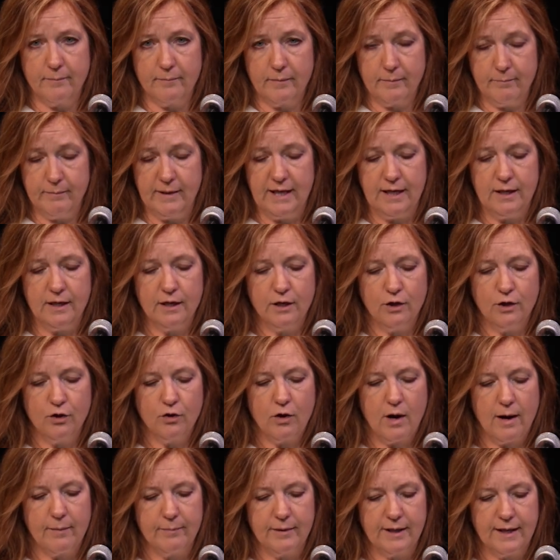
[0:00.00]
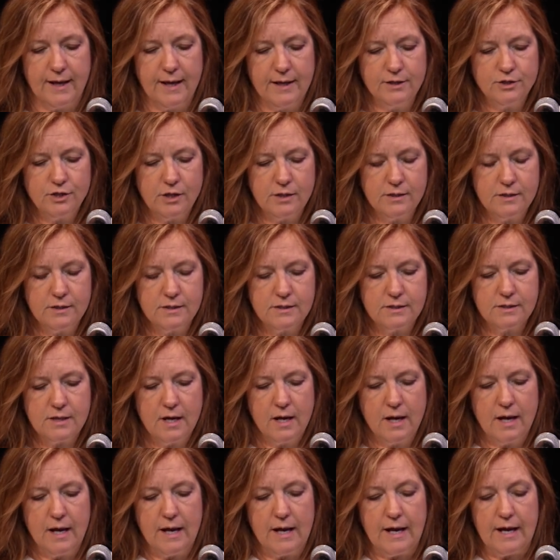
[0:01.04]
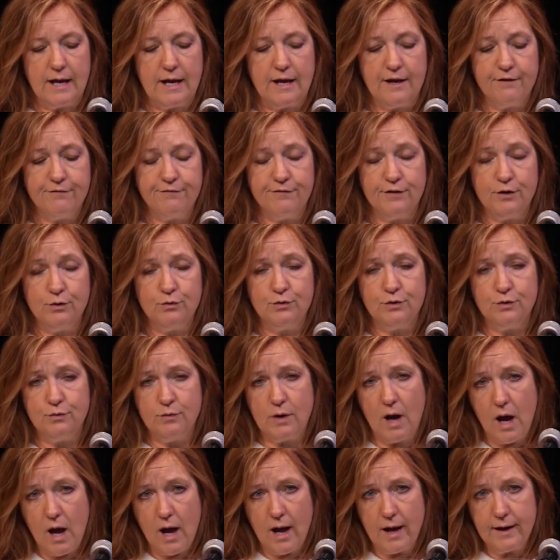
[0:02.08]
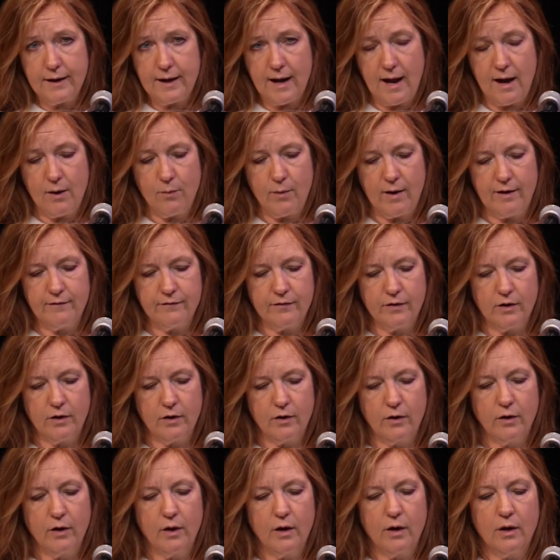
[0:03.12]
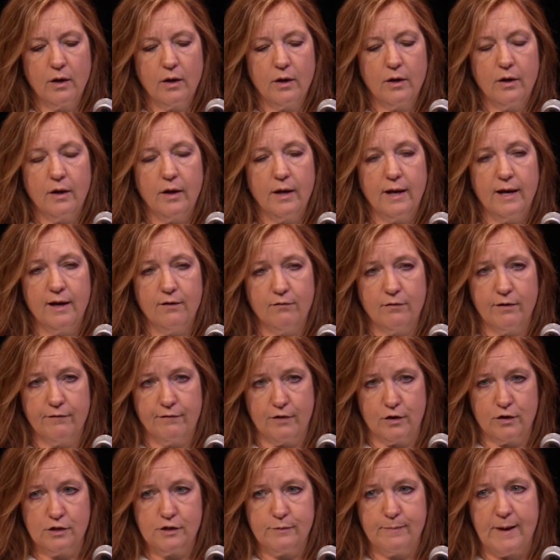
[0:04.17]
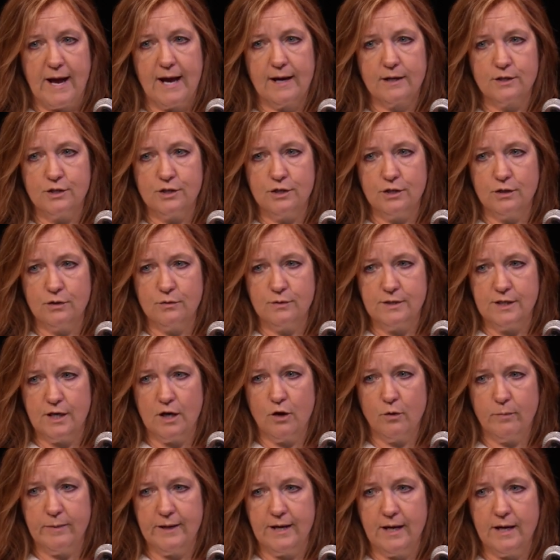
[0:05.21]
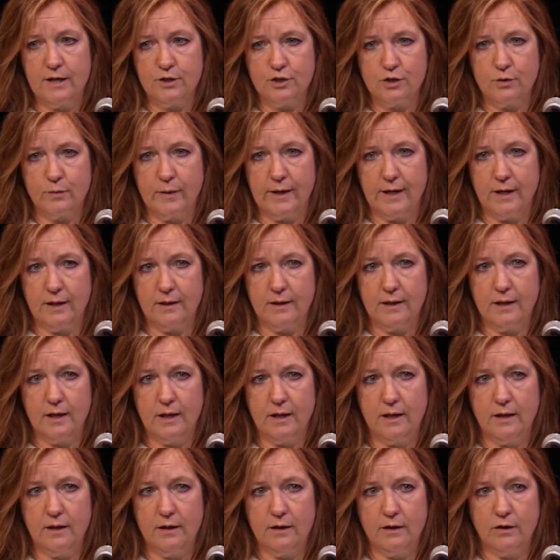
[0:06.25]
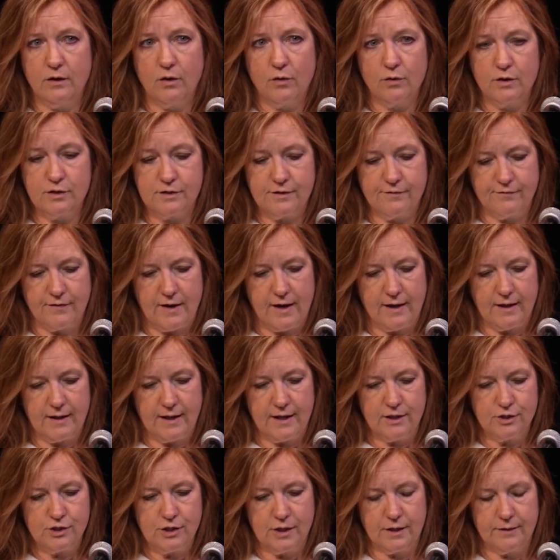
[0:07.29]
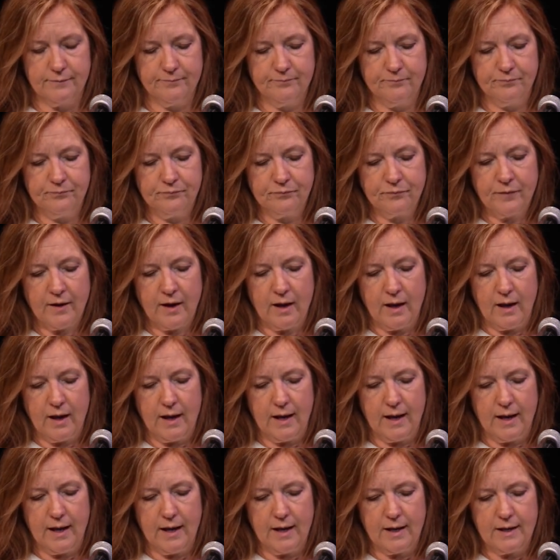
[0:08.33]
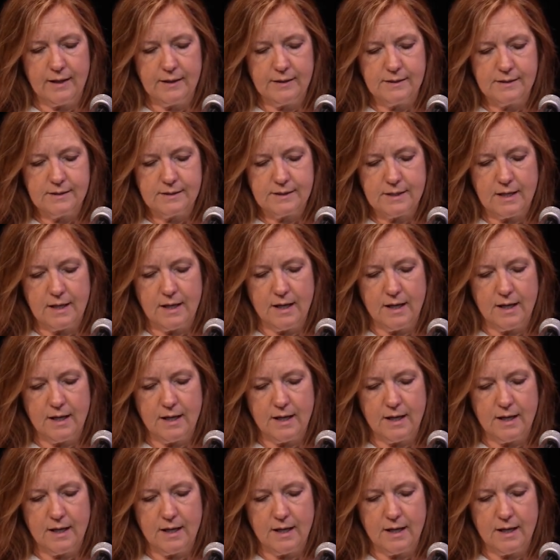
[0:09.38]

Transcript: meeting your obligations. If you do not, however, it reverts back to DOB issuing the notice of violation. And